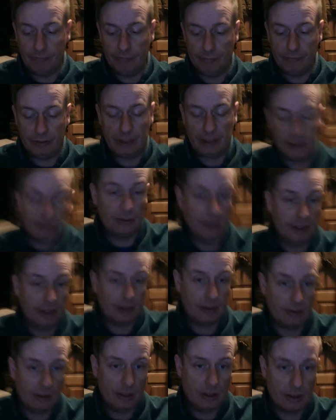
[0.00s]
Victoria
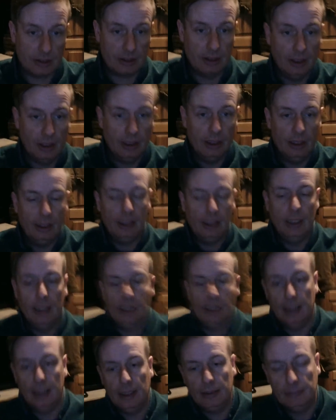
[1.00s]
Cross.
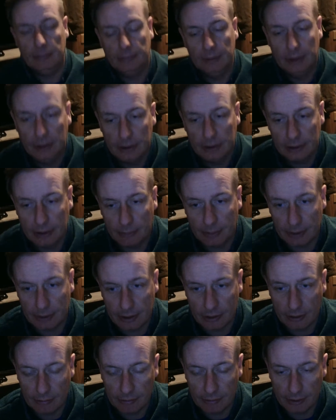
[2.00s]
They want an
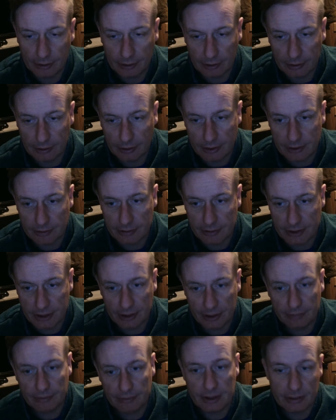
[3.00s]
awful lot of guys to
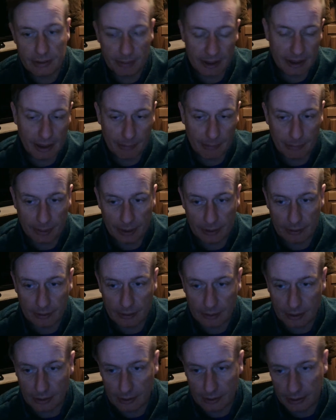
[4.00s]
receive it. There's a big campaign going
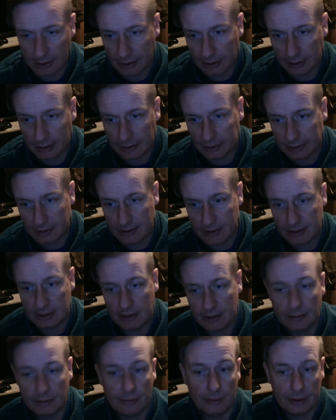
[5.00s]
on, and it's still
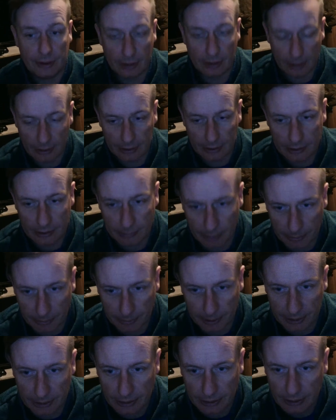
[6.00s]
going on at the moment.
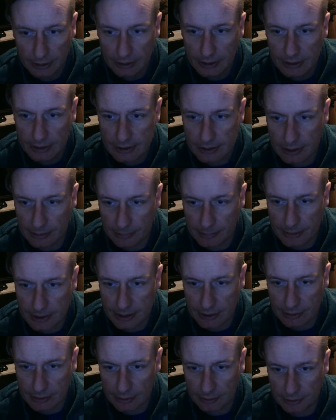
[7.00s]
See, like I
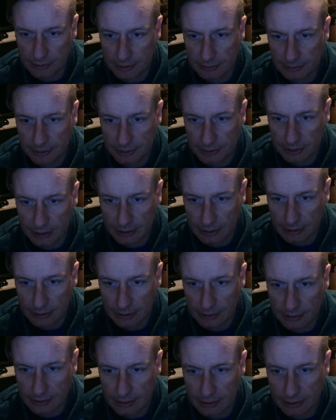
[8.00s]
said, Irish Shooting Channel,
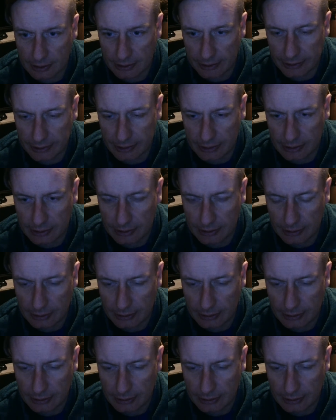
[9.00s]
the link